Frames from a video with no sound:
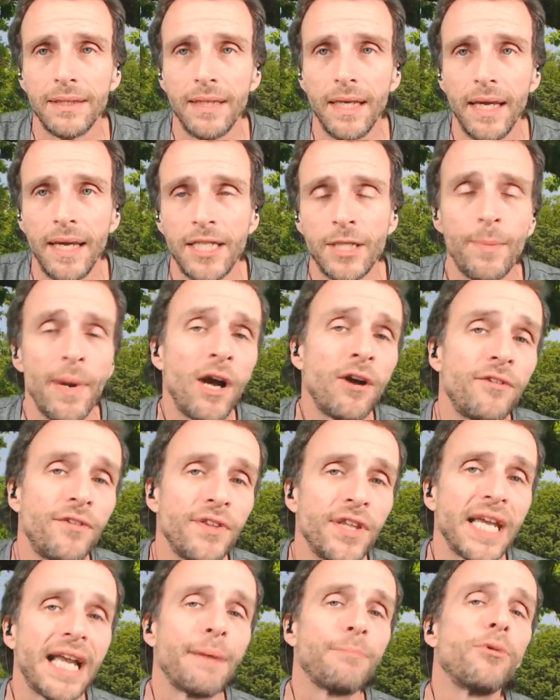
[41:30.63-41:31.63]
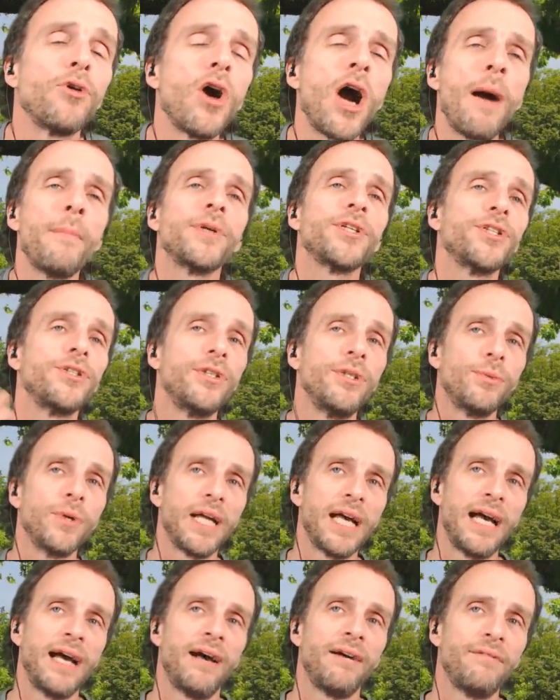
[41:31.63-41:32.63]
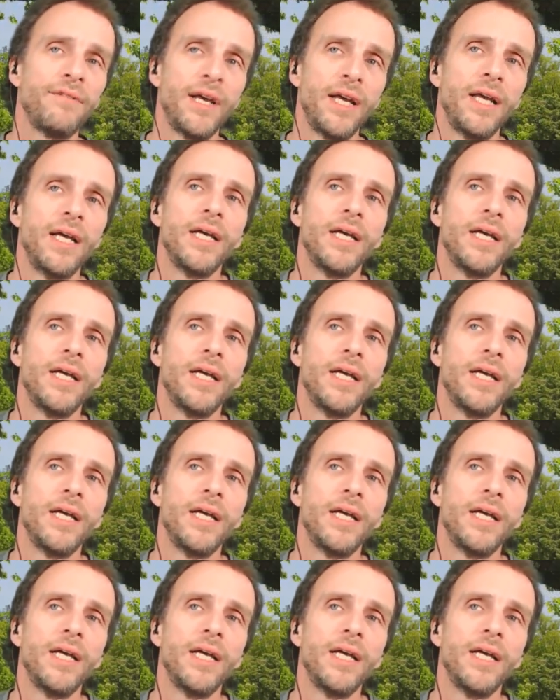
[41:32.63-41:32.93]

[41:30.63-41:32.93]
it's a powerful thing. I promise you will have